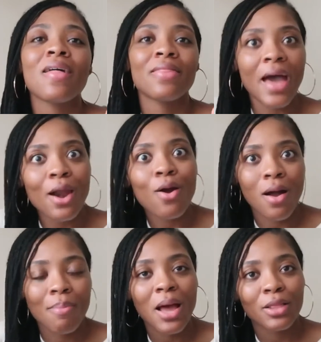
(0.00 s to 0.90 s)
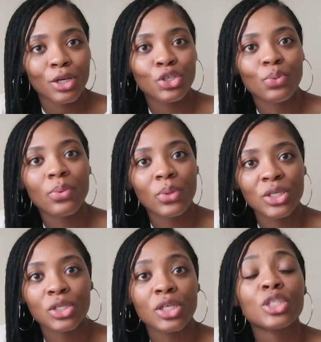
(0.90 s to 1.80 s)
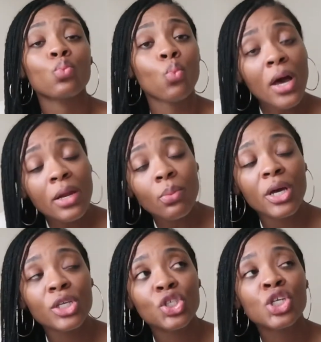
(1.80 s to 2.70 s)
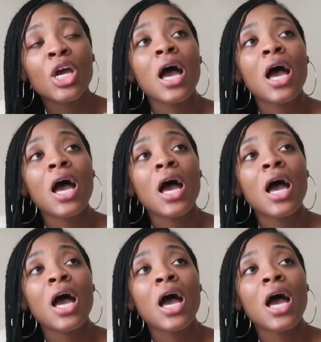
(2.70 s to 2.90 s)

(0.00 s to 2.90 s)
that are on my luxury wish list. One in which